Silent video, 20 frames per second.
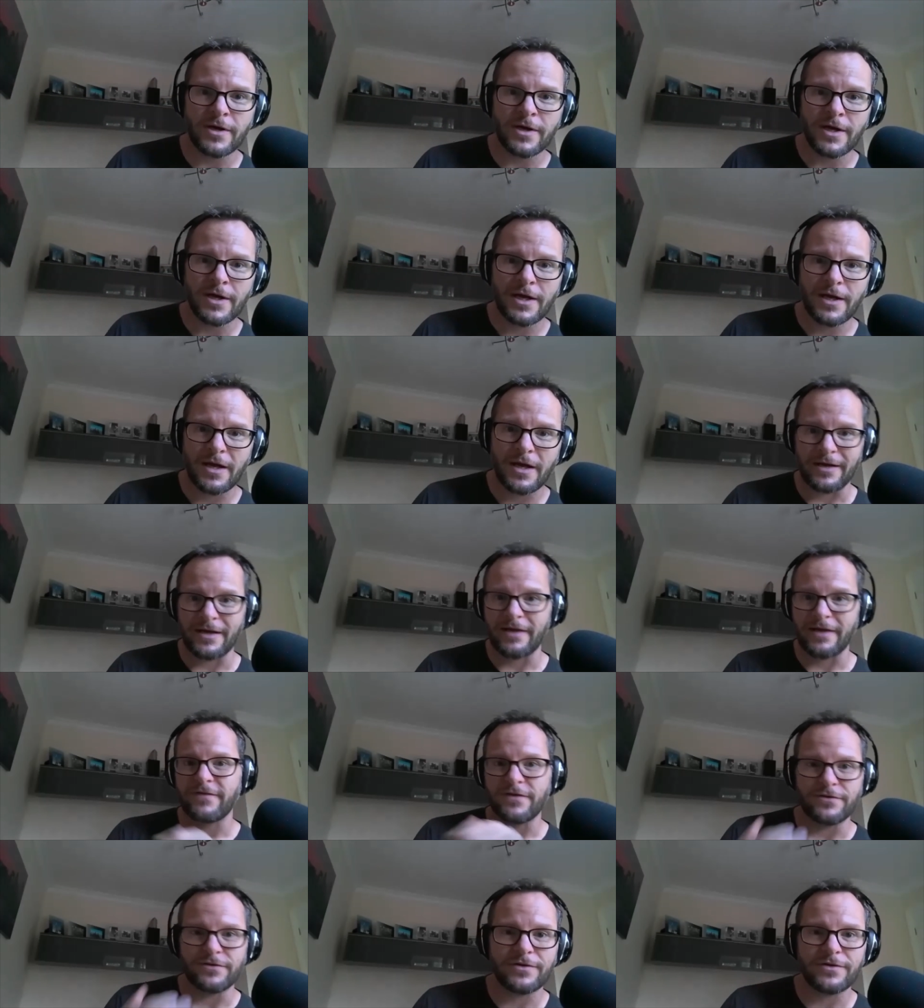And if
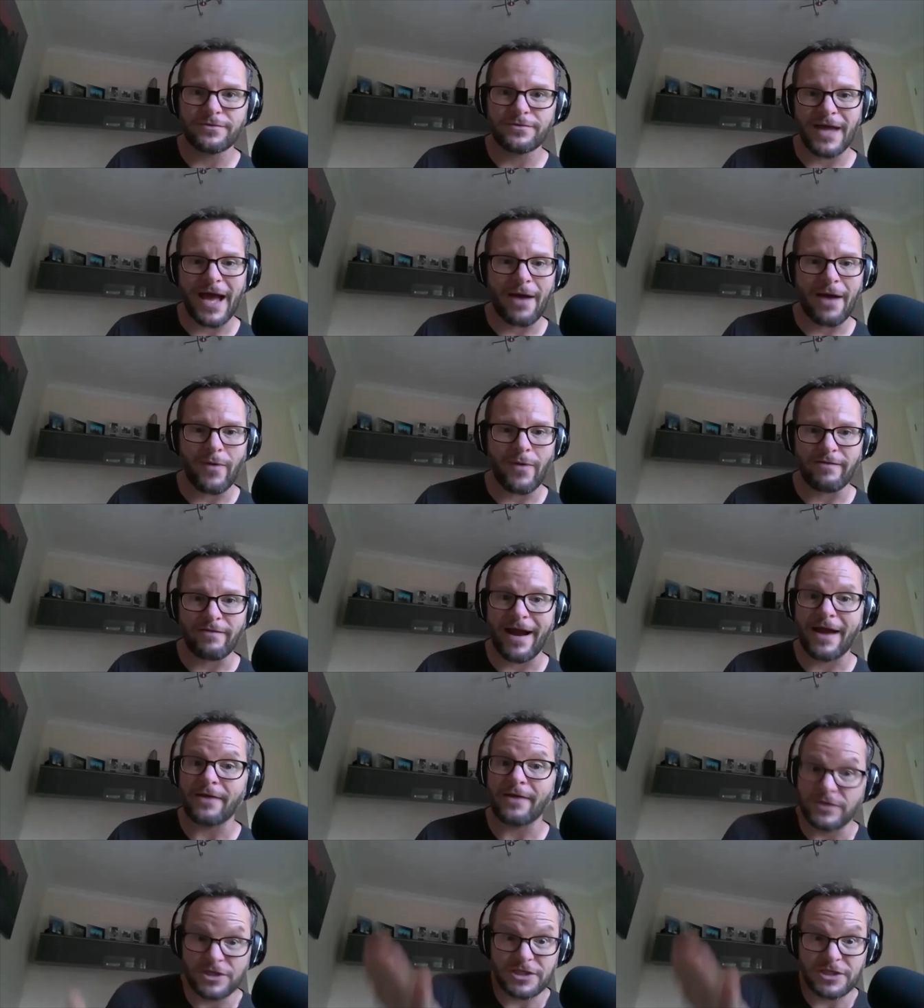you do that way round,
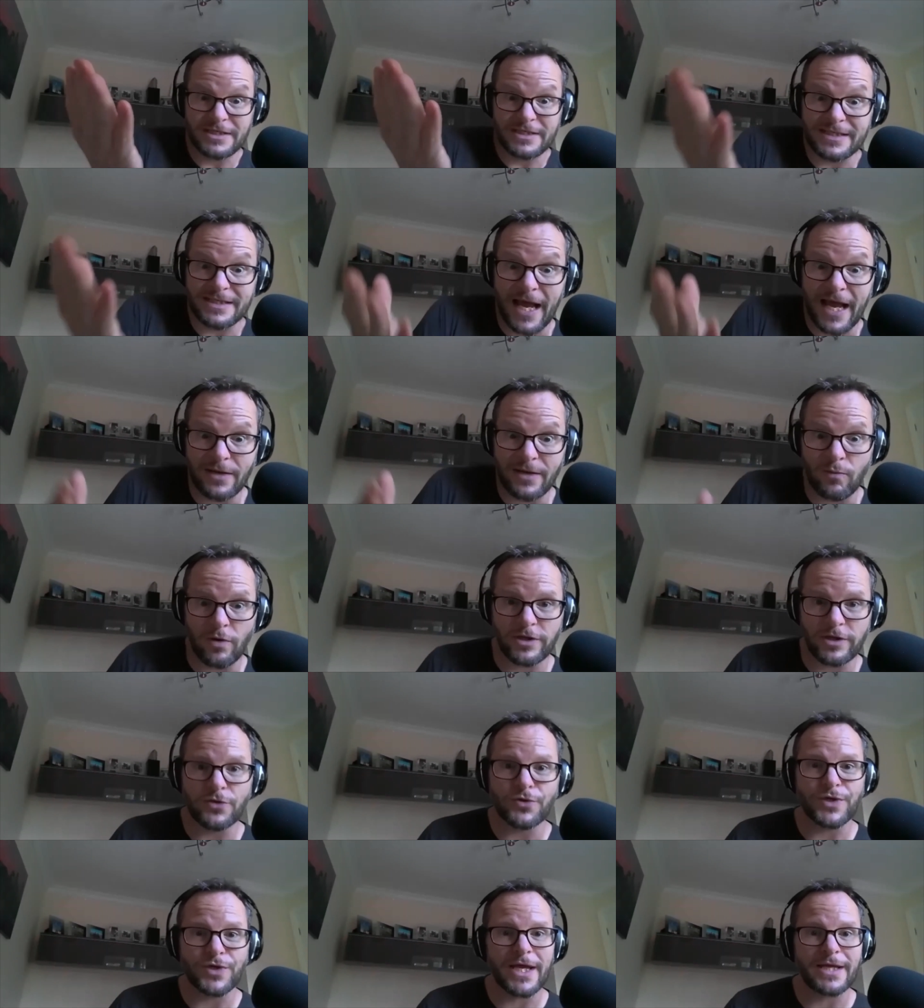which is exactly what you
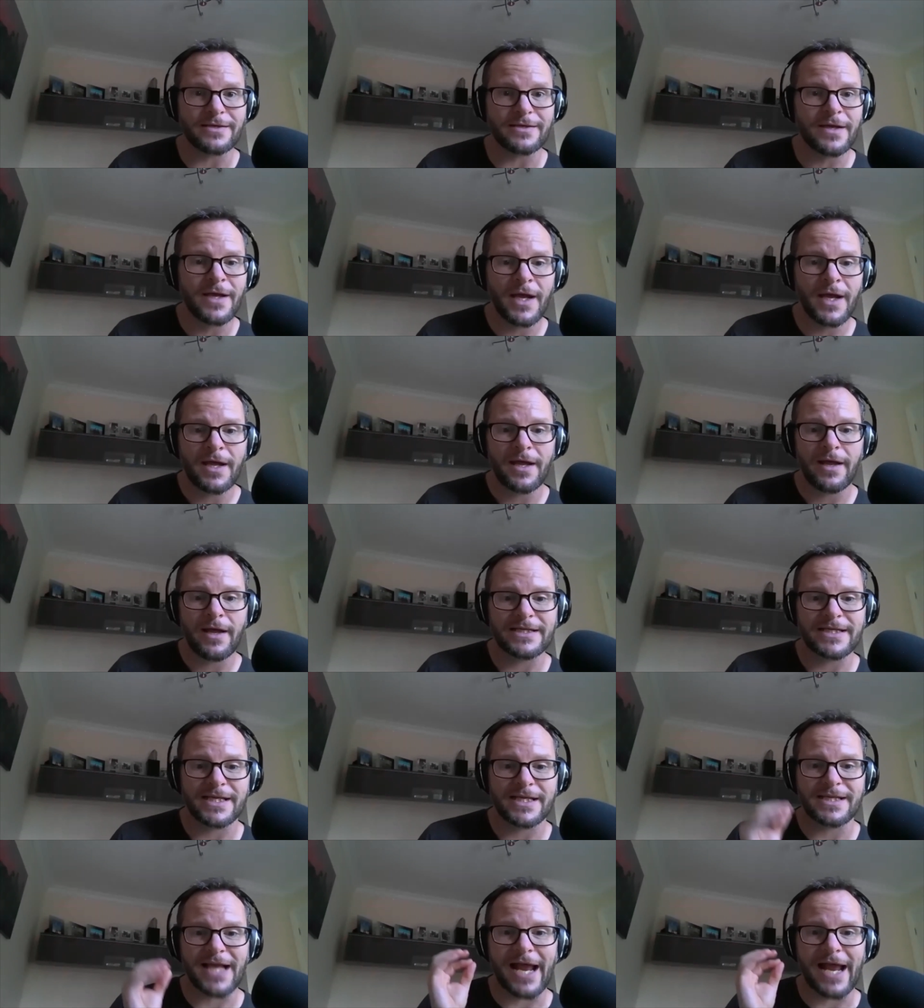did, is
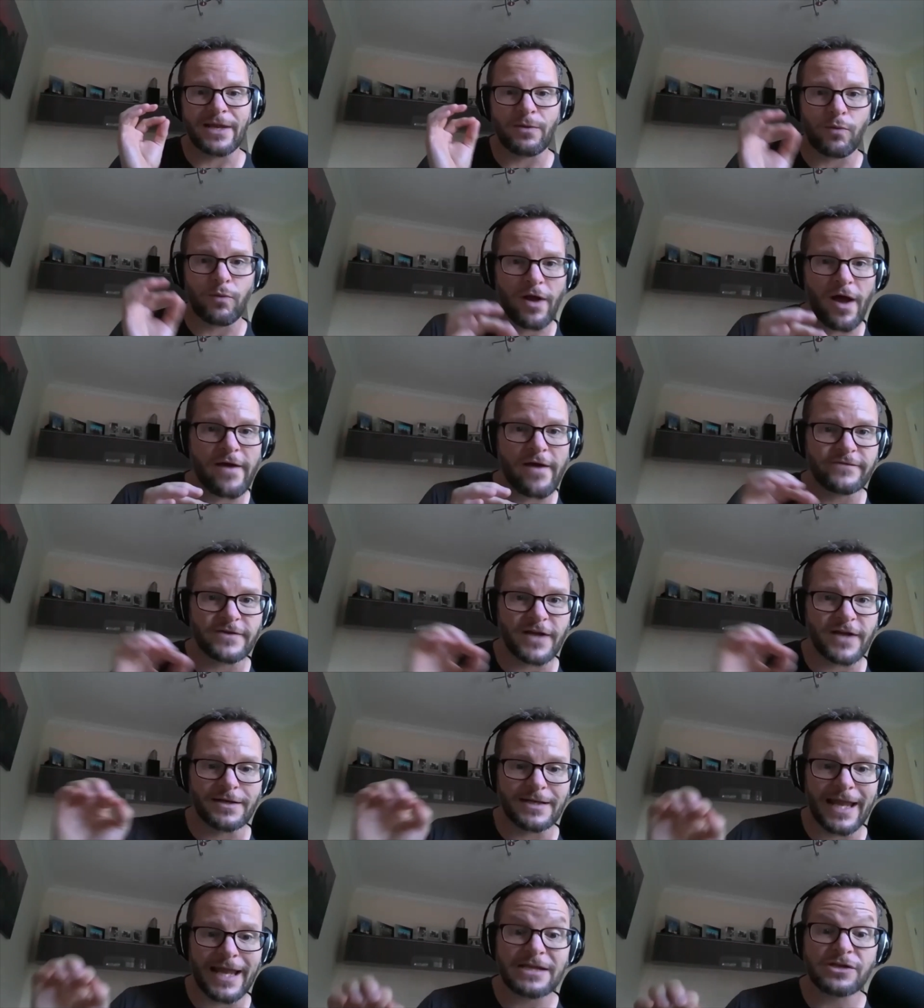exactly what I've done
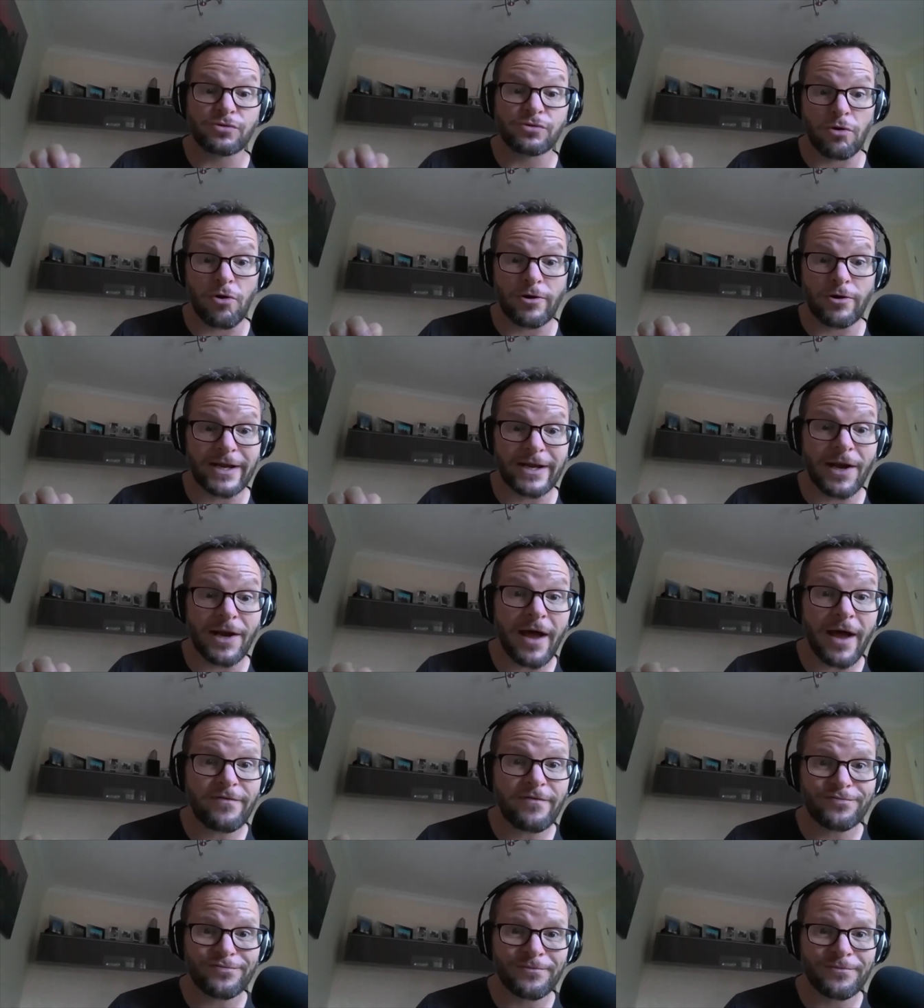later on in
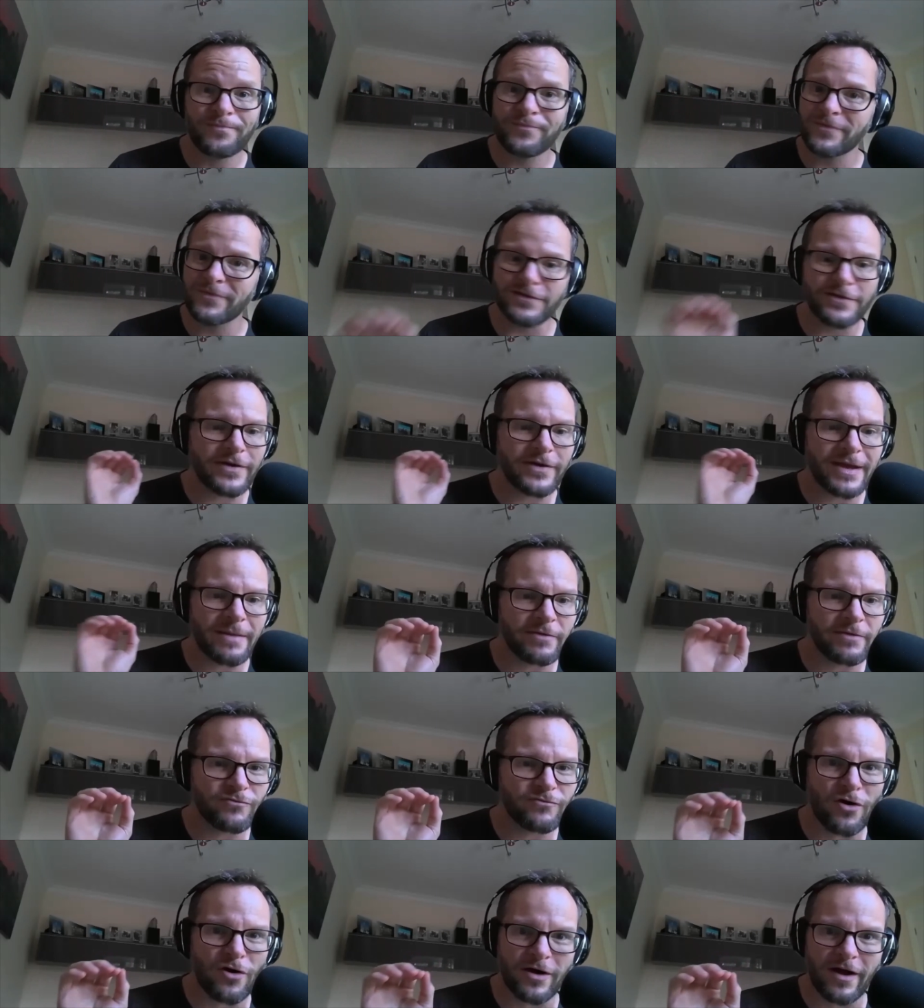life. Don't get me
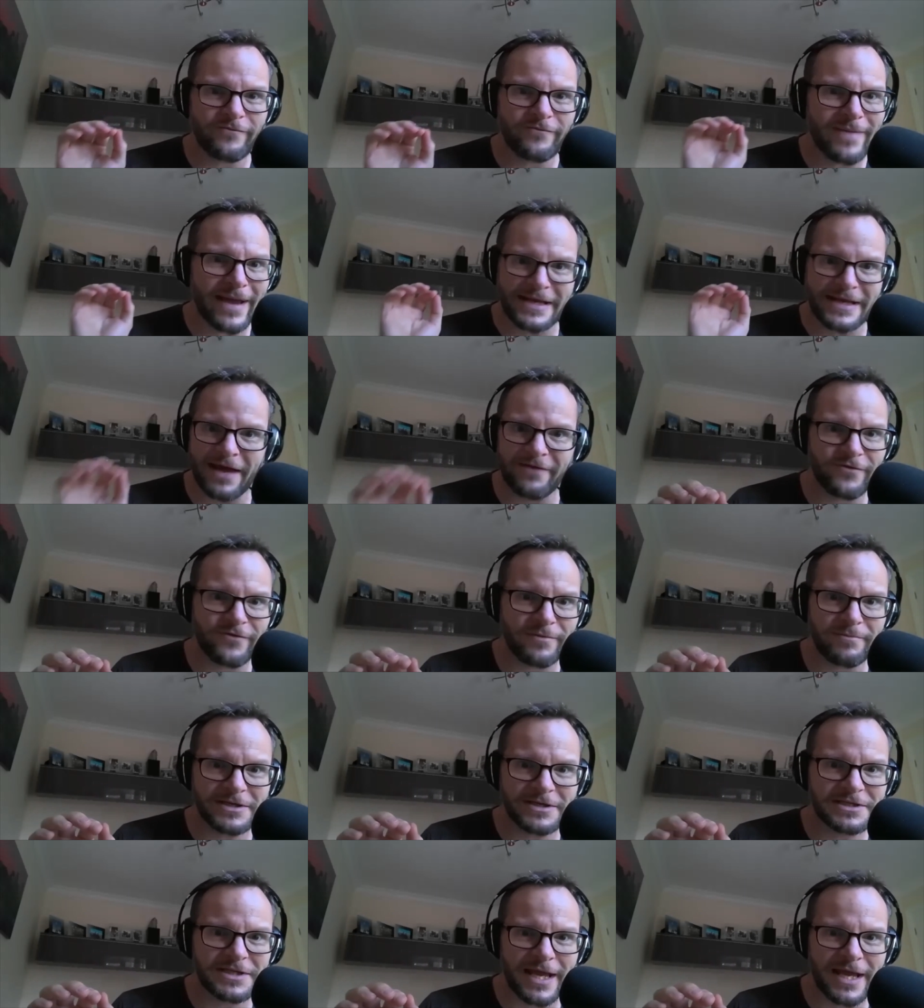wrong, I've made every
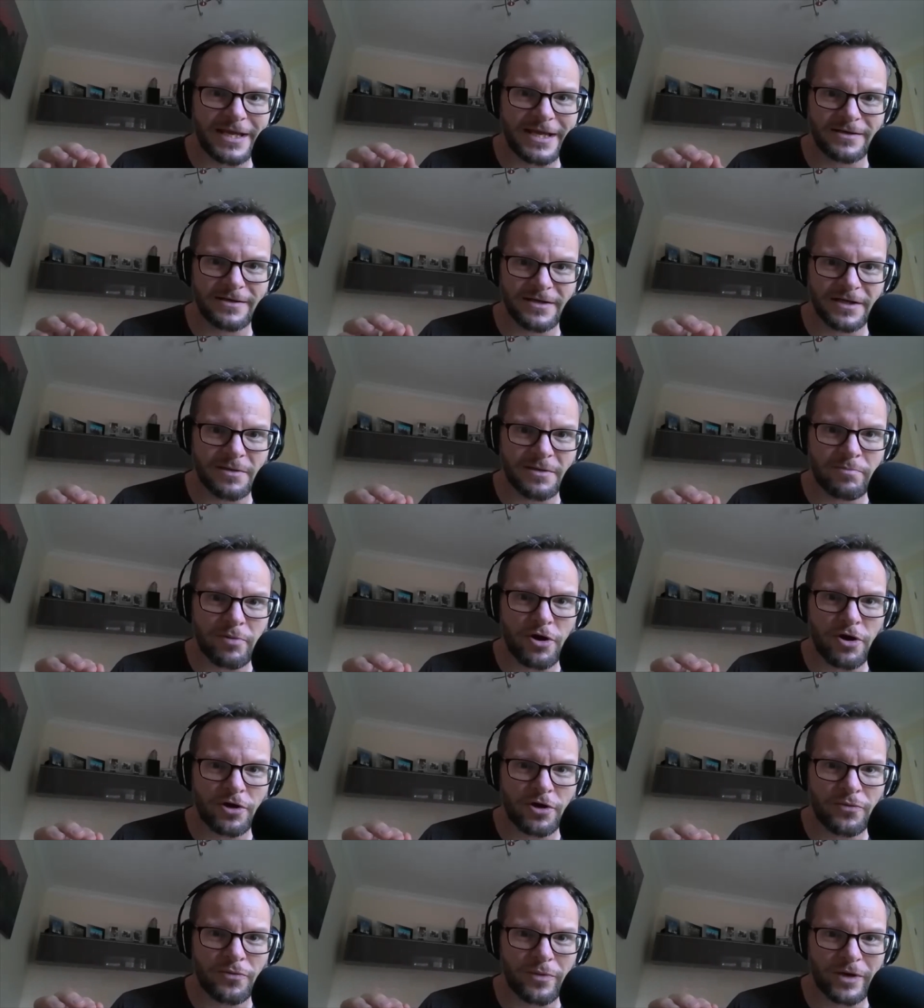mistake under the
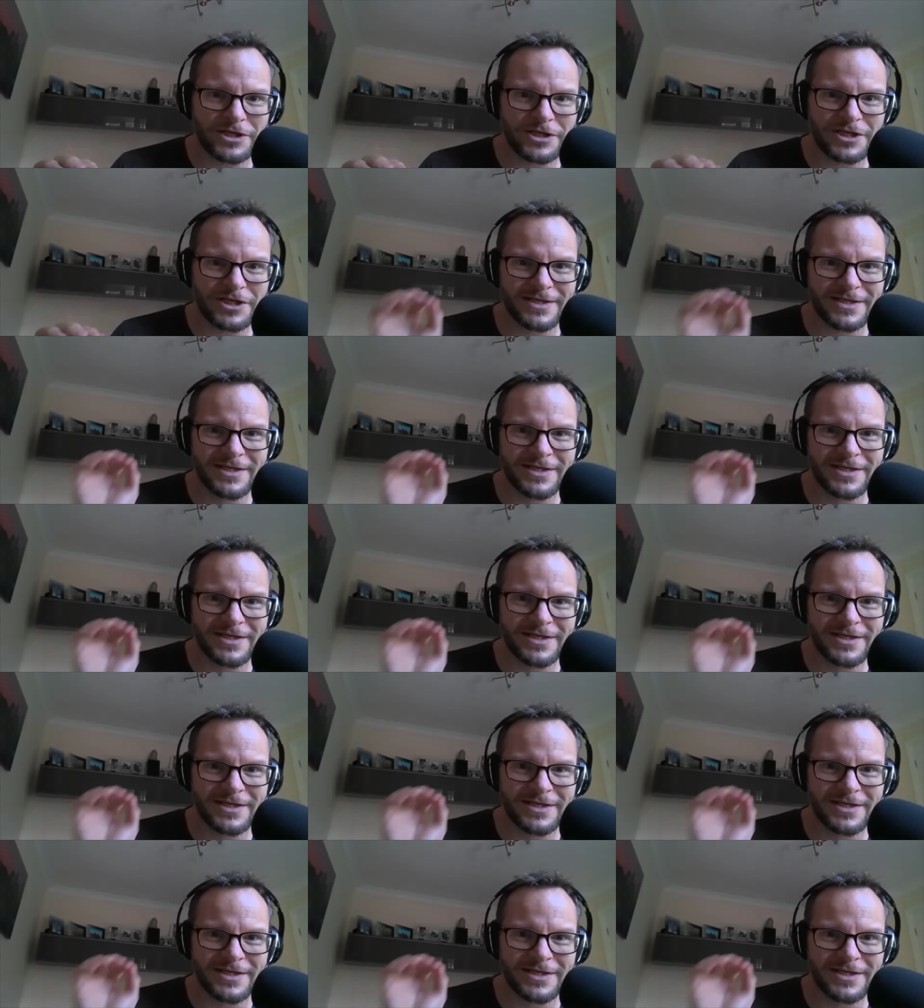book, which is